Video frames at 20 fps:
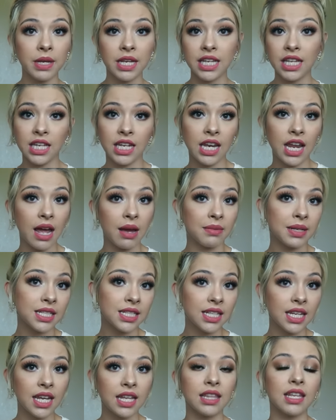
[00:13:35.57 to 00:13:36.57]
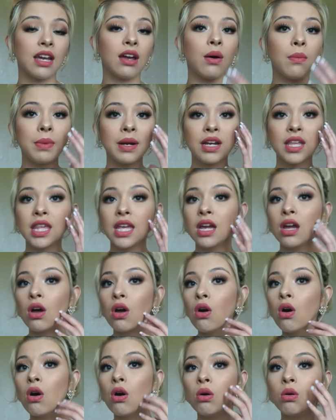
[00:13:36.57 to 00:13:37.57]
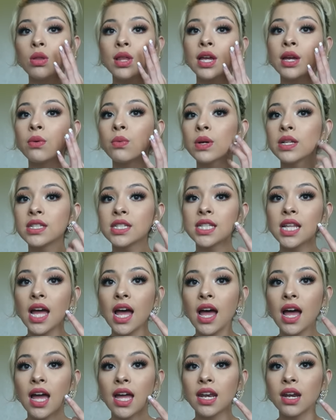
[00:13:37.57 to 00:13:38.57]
picking at my skin like I'll barely go oh like what's that